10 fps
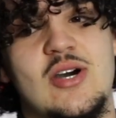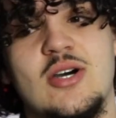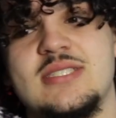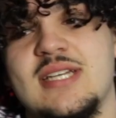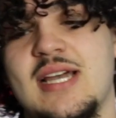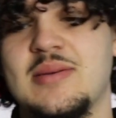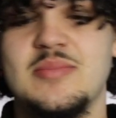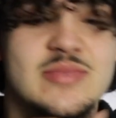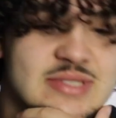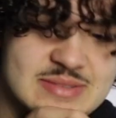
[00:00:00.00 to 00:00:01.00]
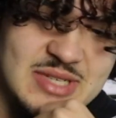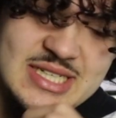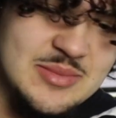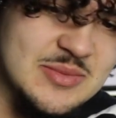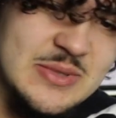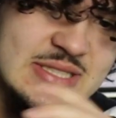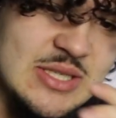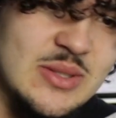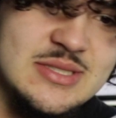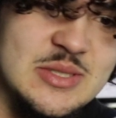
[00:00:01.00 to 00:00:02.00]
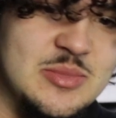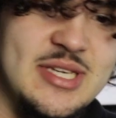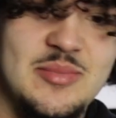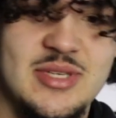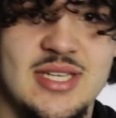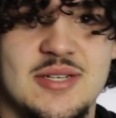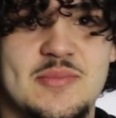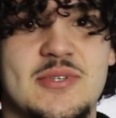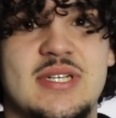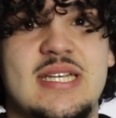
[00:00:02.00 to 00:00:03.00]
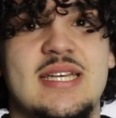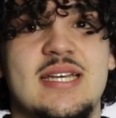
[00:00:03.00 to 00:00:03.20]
All time, my number one is always gonna be NBA YoungBoy.